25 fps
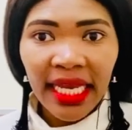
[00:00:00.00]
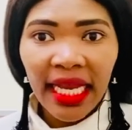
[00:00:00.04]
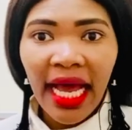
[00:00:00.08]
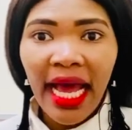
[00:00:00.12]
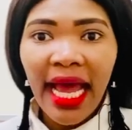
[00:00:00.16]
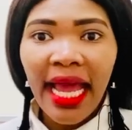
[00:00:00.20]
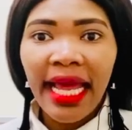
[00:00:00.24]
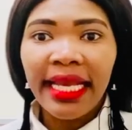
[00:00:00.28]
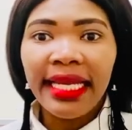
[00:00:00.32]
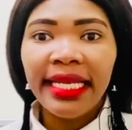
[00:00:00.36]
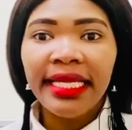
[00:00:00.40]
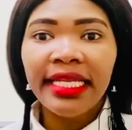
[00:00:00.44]

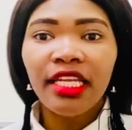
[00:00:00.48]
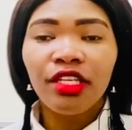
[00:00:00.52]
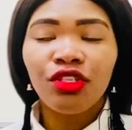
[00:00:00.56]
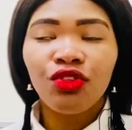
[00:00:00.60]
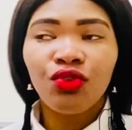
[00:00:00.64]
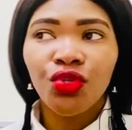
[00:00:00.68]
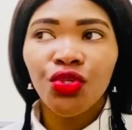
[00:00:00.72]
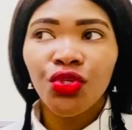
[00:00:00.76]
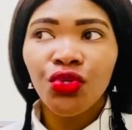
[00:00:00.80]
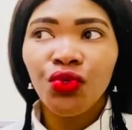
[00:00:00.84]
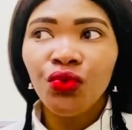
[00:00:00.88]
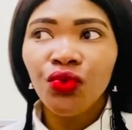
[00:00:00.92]
I needed to
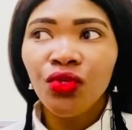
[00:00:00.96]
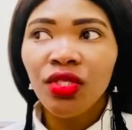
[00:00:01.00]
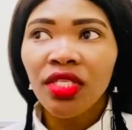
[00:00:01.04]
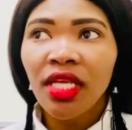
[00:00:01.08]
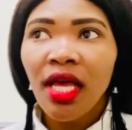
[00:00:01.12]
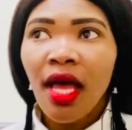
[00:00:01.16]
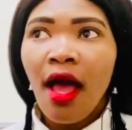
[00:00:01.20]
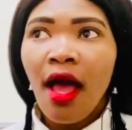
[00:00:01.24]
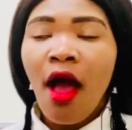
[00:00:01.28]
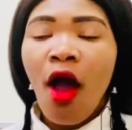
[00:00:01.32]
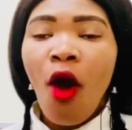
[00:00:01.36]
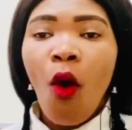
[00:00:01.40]
choose
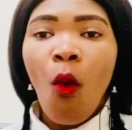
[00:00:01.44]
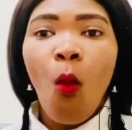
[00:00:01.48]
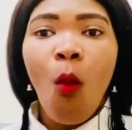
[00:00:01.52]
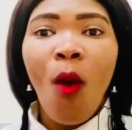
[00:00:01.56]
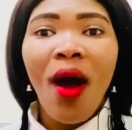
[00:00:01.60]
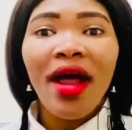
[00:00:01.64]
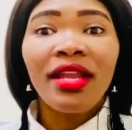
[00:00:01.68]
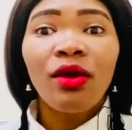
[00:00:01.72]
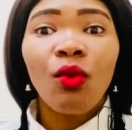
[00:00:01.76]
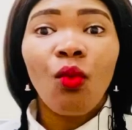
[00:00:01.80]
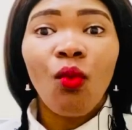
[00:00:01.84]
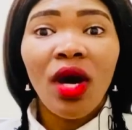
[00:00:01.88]

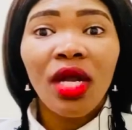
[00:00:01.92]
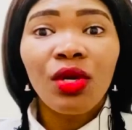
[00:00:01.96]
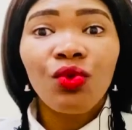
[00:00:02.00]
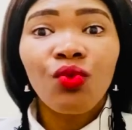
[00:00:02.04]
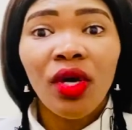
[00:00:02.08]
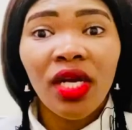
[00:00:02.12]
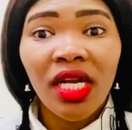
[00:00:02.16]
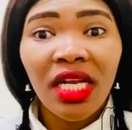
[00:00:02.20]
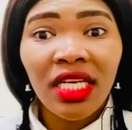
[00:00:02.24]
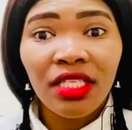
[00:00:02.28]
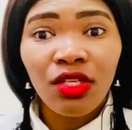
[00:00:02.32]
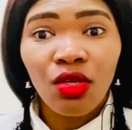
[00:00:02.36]
what
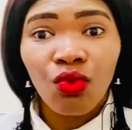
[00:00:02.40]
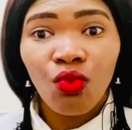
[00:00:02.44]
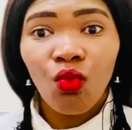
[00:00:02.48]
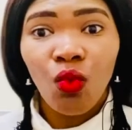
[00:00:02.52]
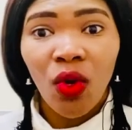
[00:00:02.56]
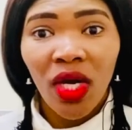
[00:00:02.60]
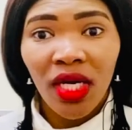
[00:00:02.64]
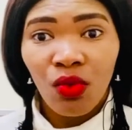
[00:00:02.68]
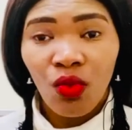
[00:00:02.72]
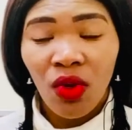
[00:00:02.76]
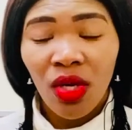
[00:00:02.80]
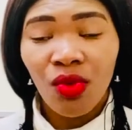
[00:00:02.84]

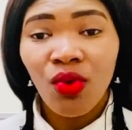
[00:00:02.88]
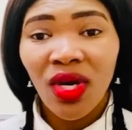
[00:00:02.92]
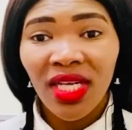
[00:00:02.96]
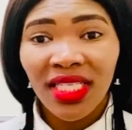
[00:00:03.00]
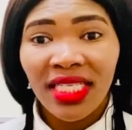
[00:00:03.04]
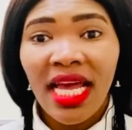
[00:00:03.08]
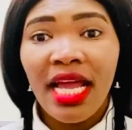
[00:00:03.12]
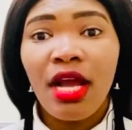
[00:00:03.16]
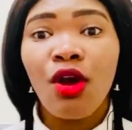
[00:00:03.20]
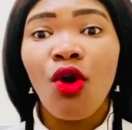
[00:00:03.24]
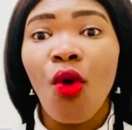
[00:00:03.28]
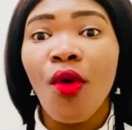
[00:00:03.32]
was
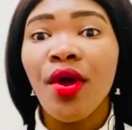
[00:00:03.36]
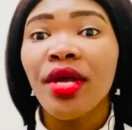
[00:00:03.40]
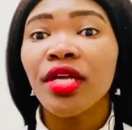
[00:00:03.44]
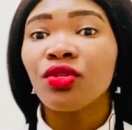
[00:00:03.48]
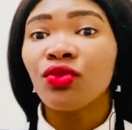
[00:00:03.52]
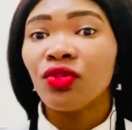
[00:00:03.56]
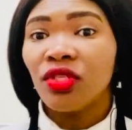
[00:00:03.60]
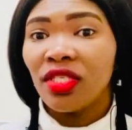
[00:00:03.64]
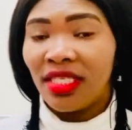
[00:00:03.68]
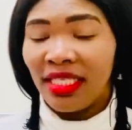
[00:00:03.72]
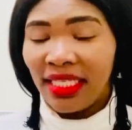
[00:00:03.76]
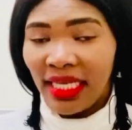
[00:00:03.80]
I going to
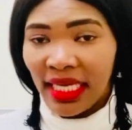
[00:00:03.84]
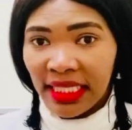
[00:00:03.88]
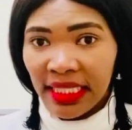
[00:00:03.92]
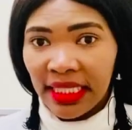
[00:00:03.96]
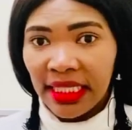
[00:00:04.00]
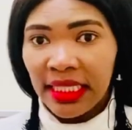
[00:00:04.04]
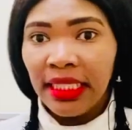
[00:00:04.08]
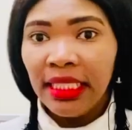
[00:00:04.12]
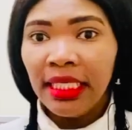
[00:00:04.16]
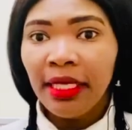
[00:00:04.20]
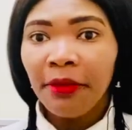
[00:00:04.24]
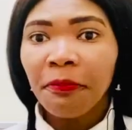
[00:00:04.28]

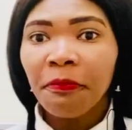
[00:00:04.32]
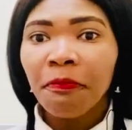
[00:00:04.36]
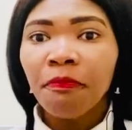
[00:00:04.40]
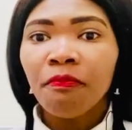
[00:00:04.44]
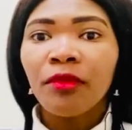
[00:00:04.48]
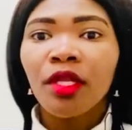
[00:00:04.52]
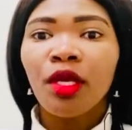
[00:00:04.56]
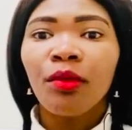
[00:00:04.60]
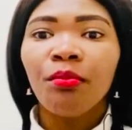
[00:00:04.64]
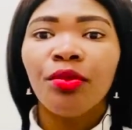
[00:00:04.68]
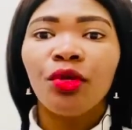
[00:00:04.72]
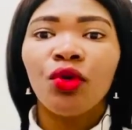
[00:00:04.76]
study,
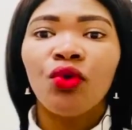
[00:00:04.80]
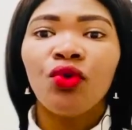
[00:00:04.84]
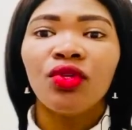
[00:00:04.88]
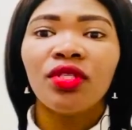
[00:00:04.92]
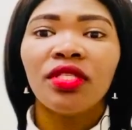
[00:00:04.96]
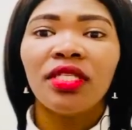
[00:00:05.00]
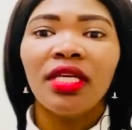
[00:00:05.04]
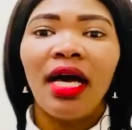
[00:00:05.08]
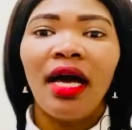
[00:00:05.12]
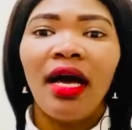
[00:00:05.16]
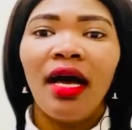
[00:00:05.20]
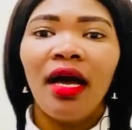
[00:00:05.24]
because
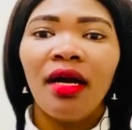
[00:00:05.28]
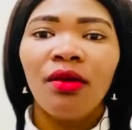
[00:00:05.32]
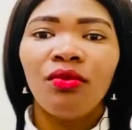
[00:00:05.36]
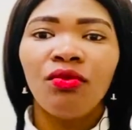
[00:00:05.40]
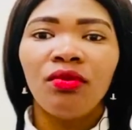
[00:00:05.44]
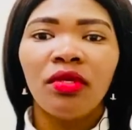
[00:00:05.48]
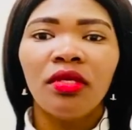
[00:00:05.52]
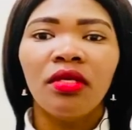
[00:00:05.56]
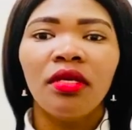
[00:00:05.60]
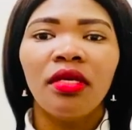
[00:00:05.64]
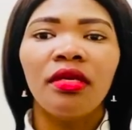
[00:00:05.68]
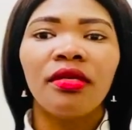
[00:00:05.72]

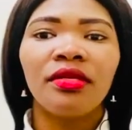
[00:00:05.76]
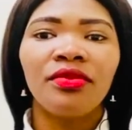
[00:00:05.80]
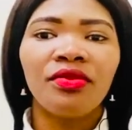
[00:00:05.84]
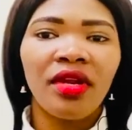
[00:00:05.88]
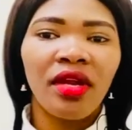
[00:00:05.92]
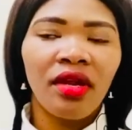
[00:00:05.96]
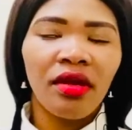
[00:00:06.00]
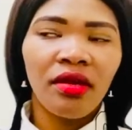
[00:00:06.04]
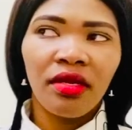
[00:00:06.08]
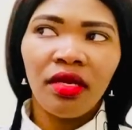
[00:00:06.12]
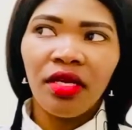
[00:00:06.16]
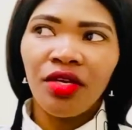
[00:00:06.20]

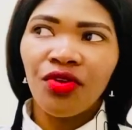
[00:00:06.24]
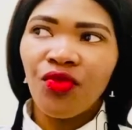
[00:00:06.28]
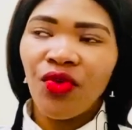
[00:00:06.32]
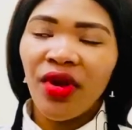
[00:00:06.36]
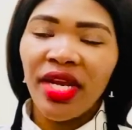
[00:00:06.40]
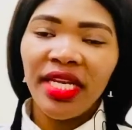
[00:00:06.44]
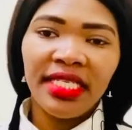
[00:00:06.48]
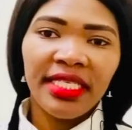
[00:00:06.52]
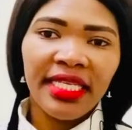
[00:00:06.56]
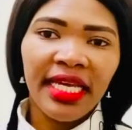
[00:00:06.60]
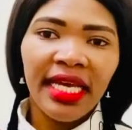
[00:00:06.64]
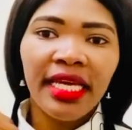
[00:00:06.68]
at
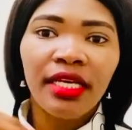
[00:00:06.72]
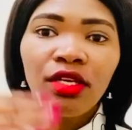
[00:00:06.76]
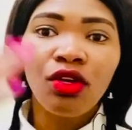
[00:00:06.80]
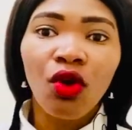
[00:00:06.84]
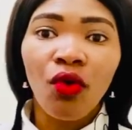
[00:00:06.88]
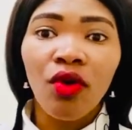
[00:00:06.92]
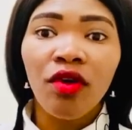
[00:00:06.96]
grade 10 going